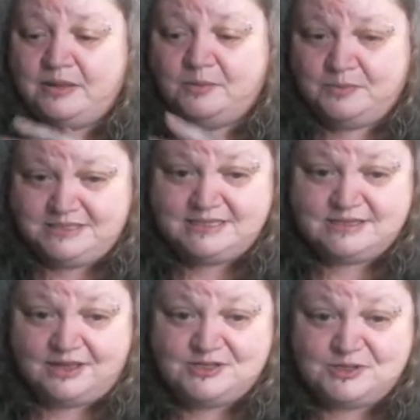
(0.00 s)
We did
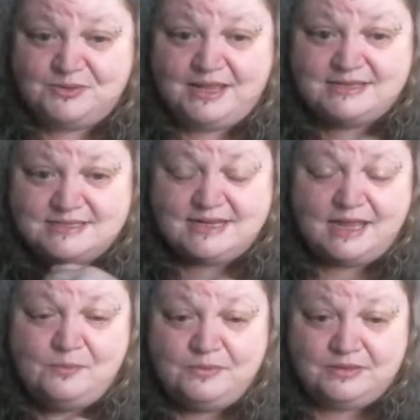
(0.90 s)
touch on that
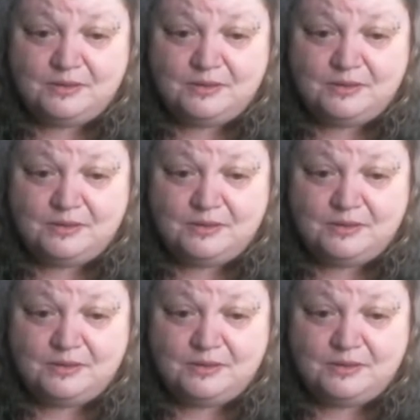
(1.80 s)
today with the